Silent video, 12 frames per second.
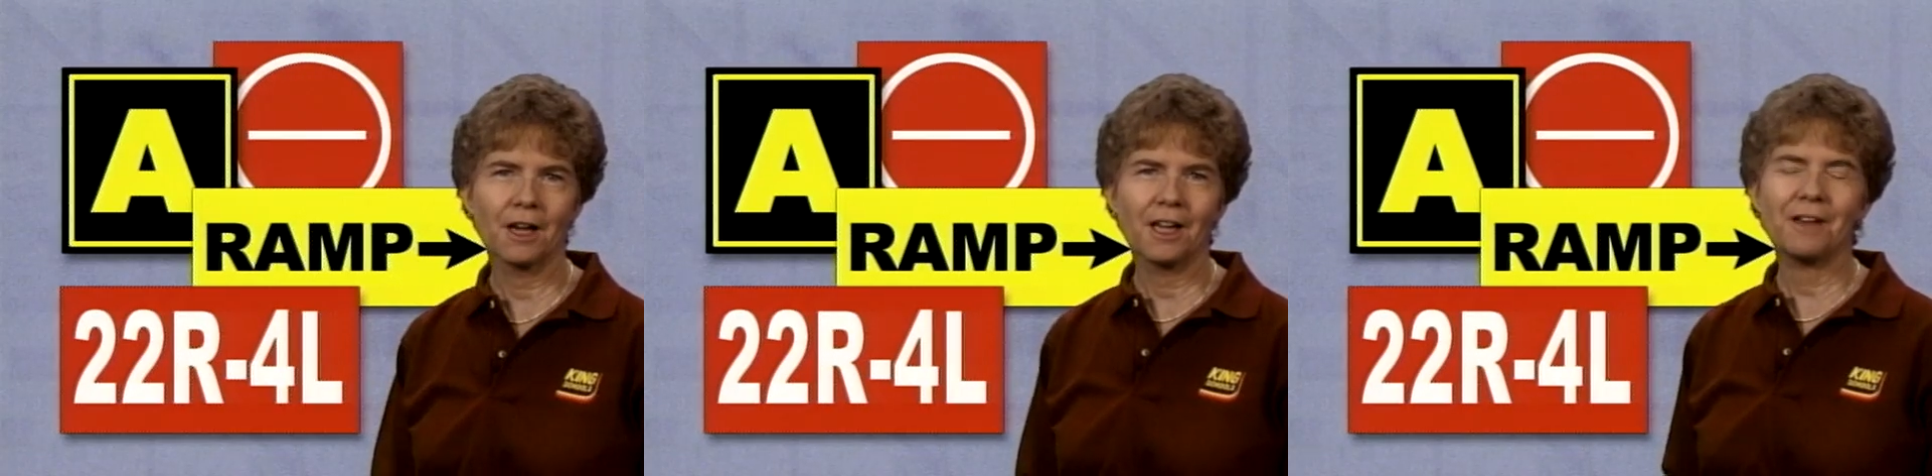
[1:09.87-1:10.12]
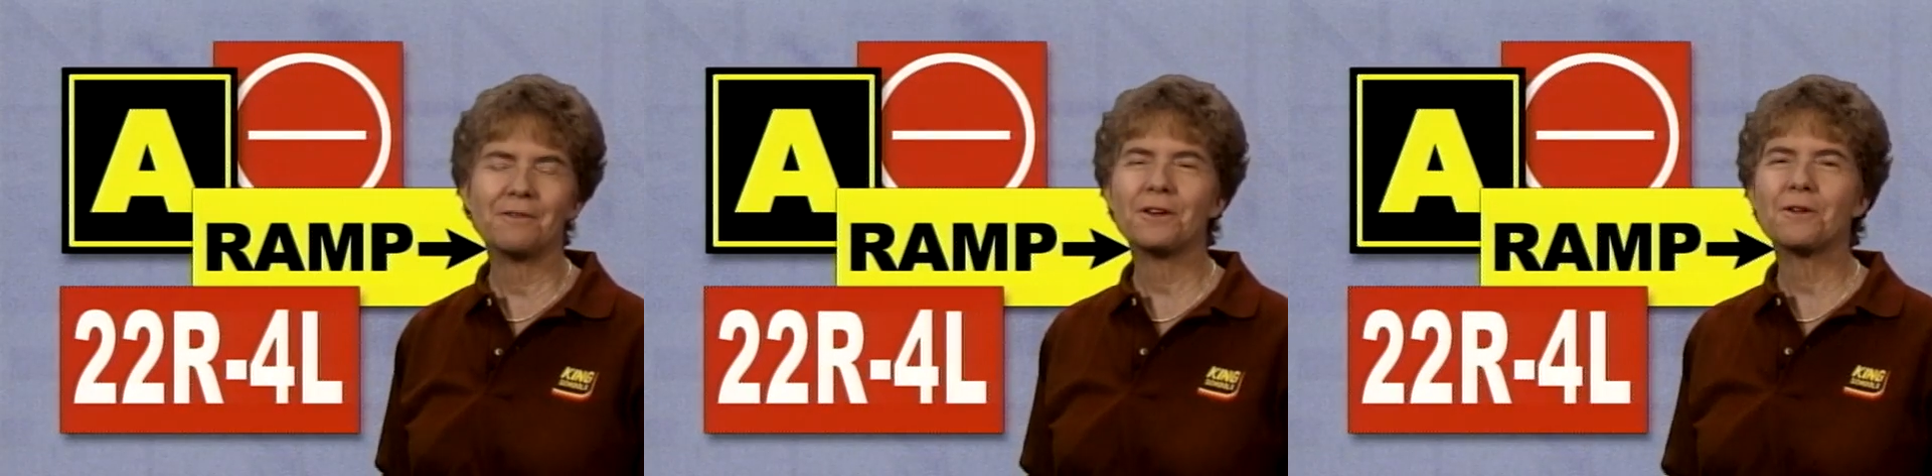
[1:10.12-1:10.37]

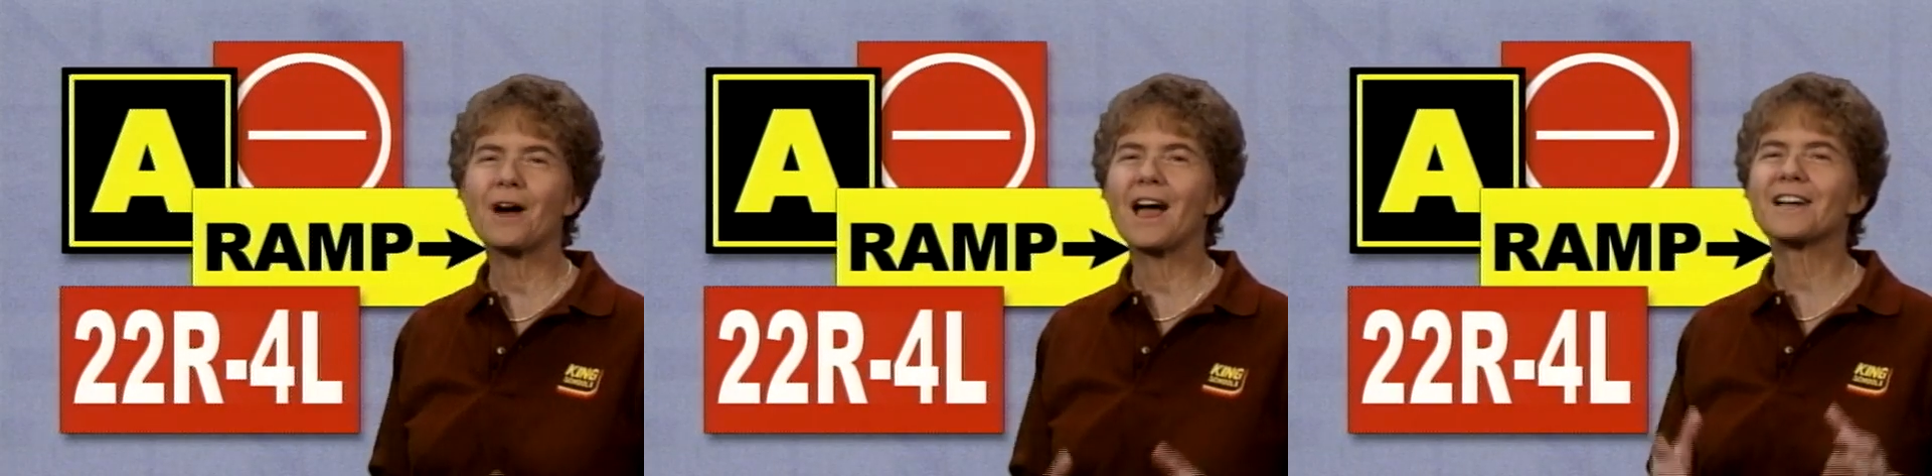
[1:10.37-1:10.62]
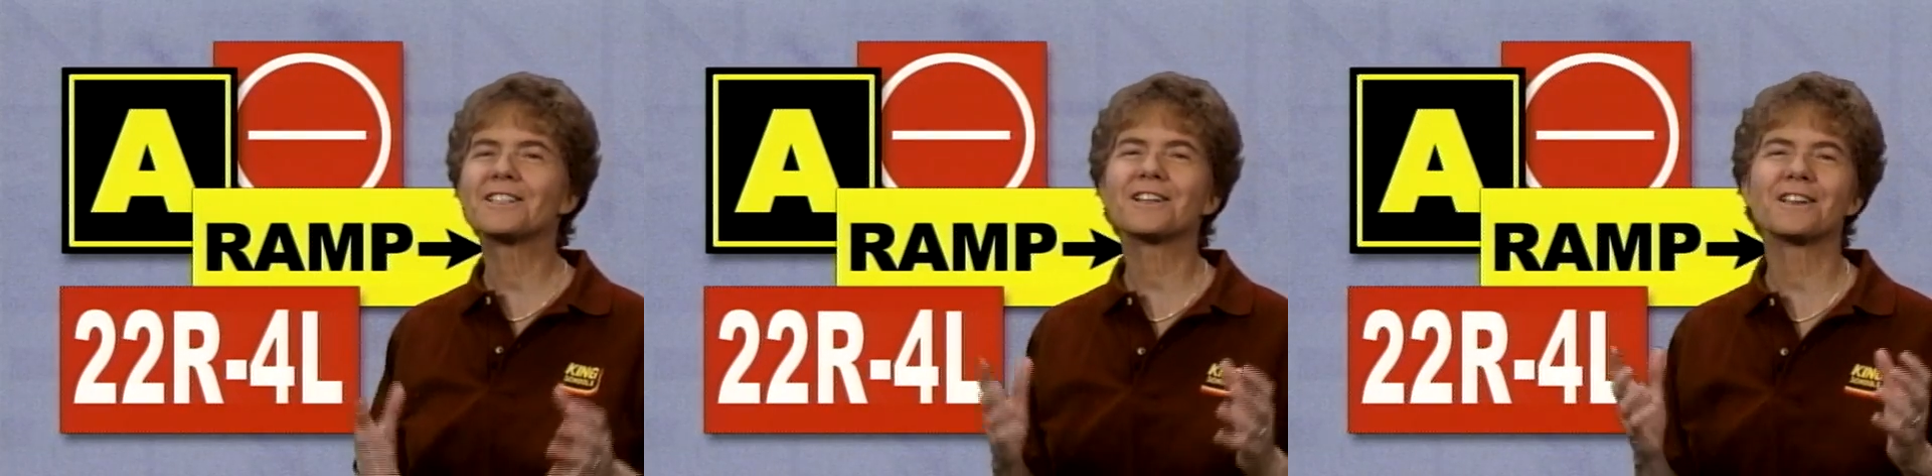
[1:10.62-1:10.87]
if you
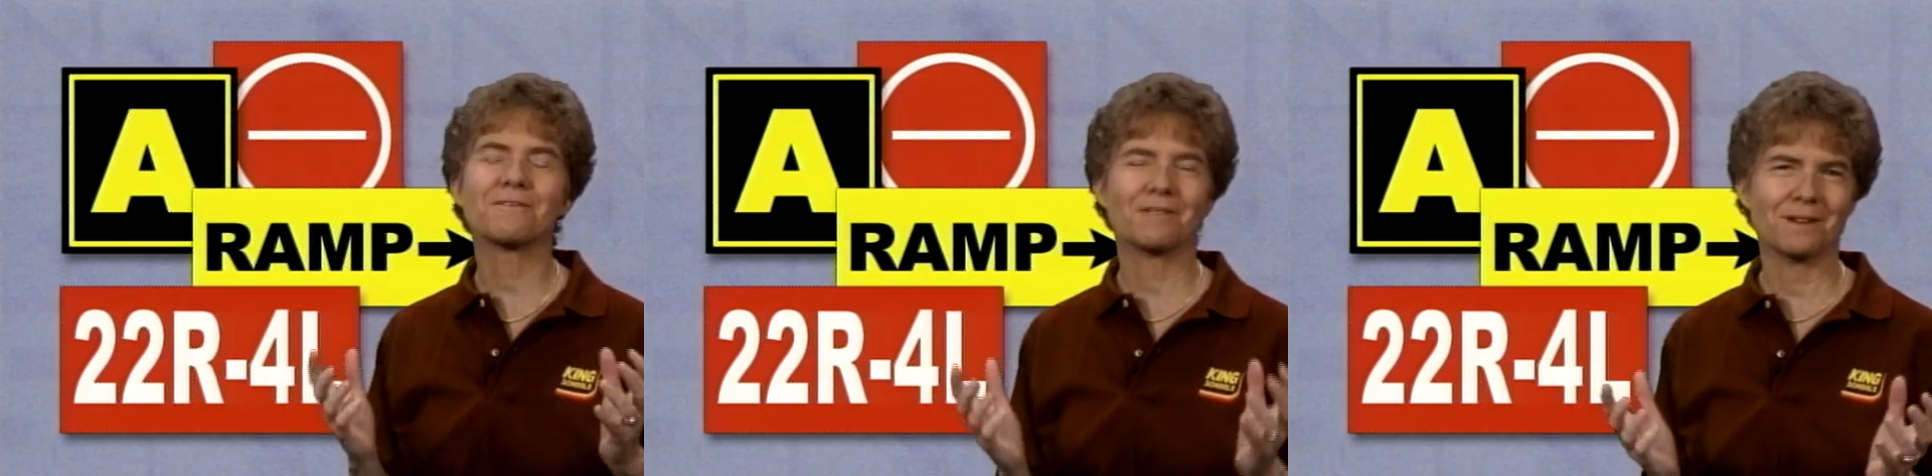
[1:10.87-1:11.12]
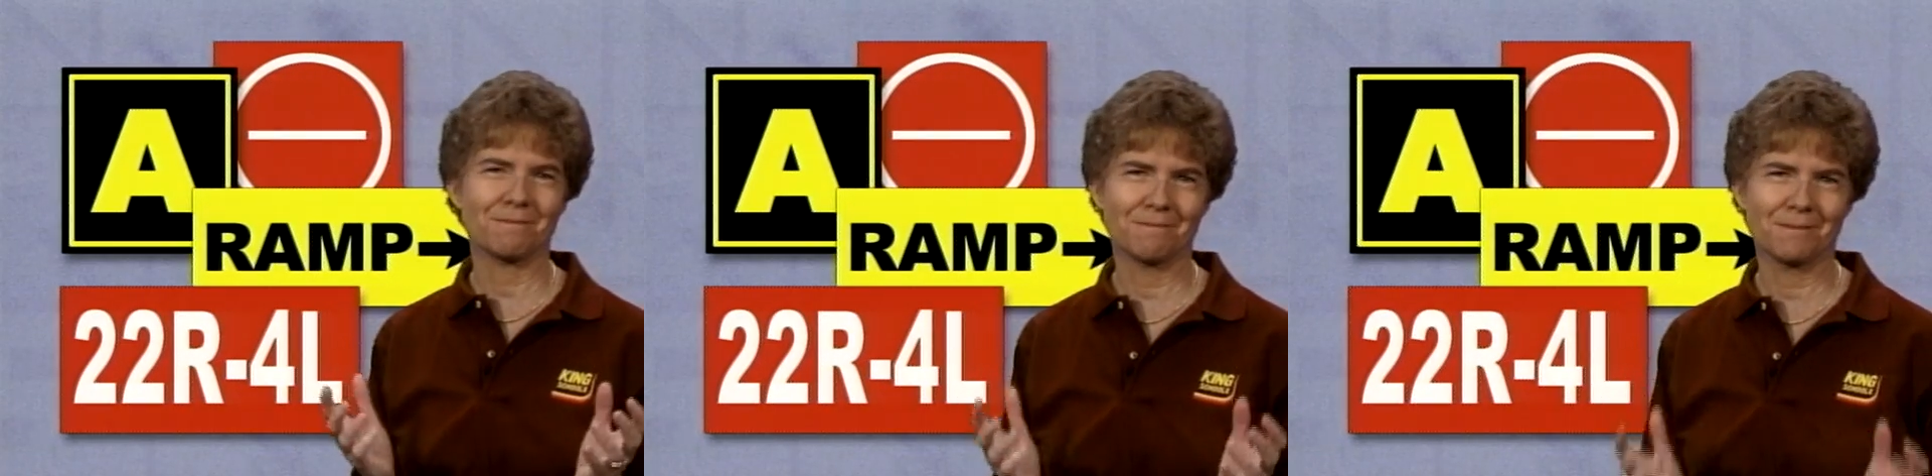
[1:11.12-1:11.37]
actually
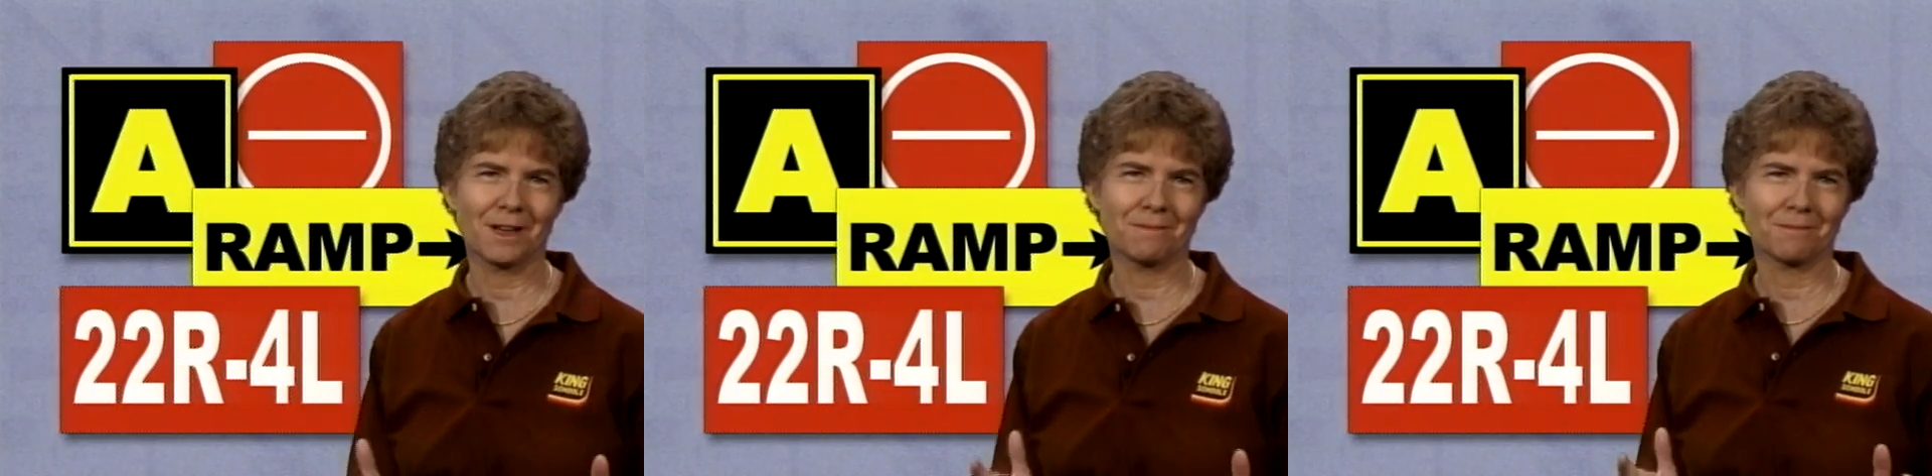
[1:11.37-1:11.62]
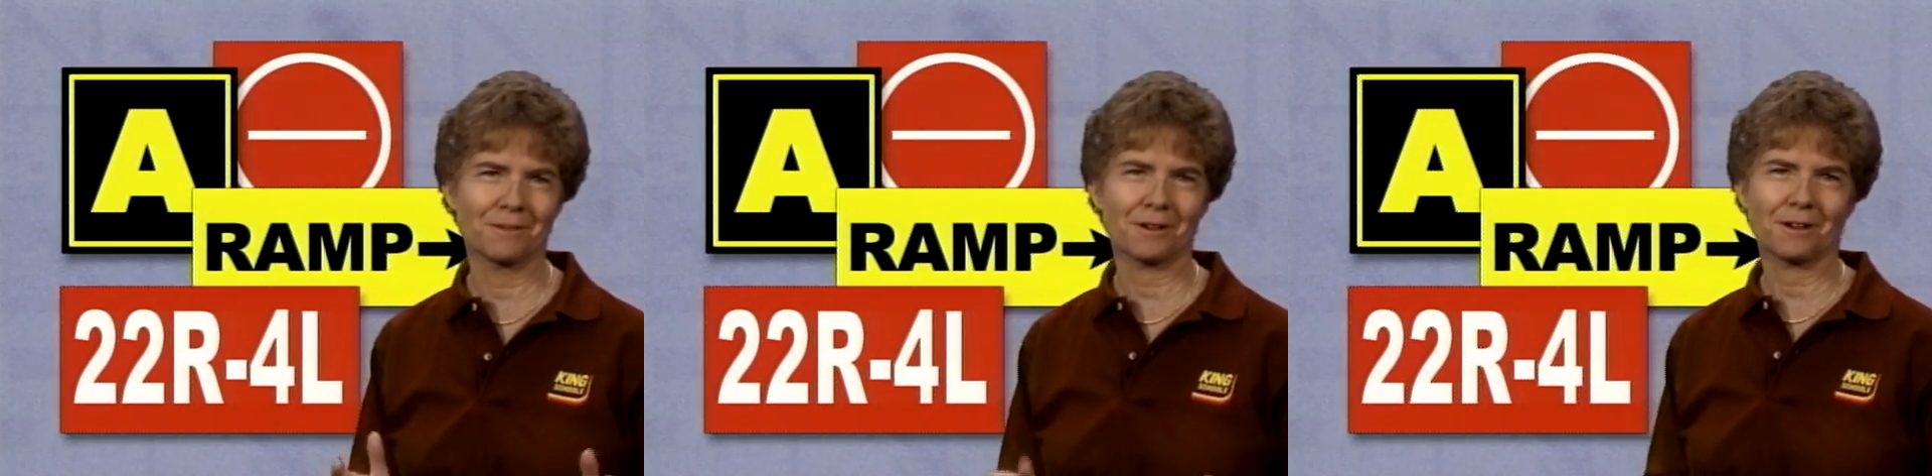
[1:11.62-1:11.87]

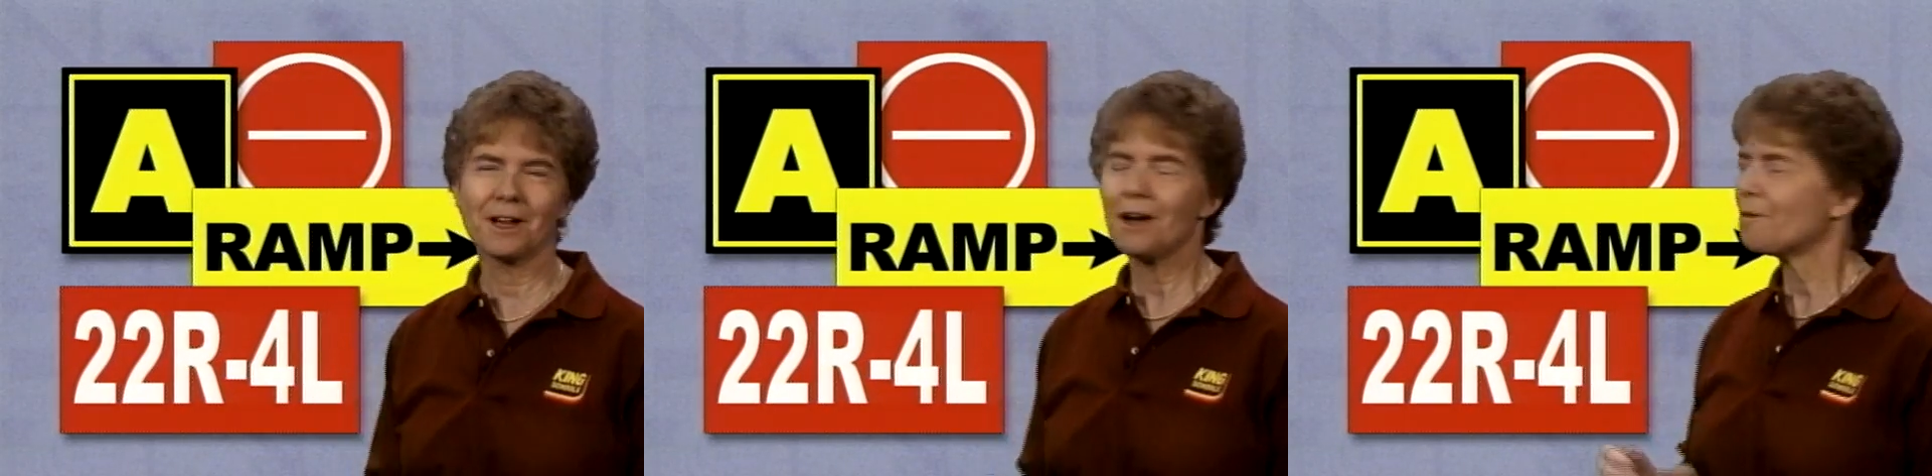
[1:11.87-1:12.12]
remember